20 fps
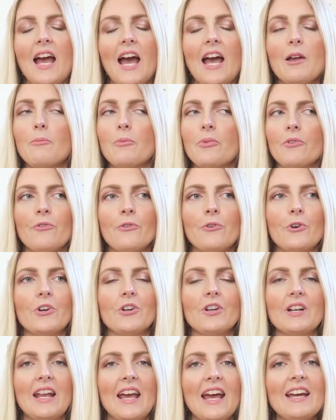I
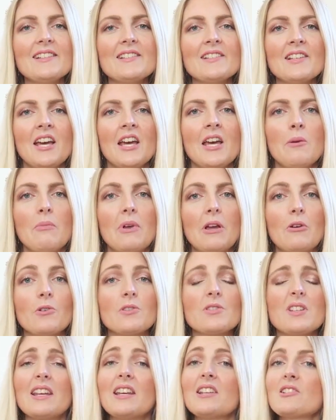prefer that
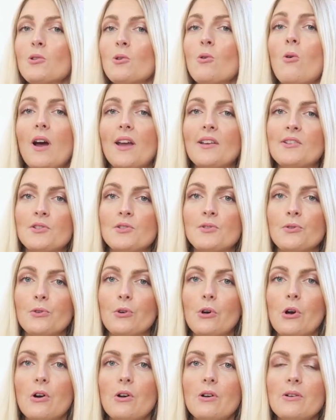because it is quite
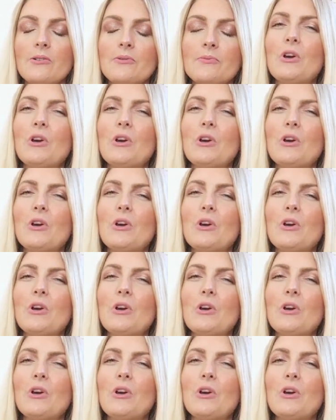strong.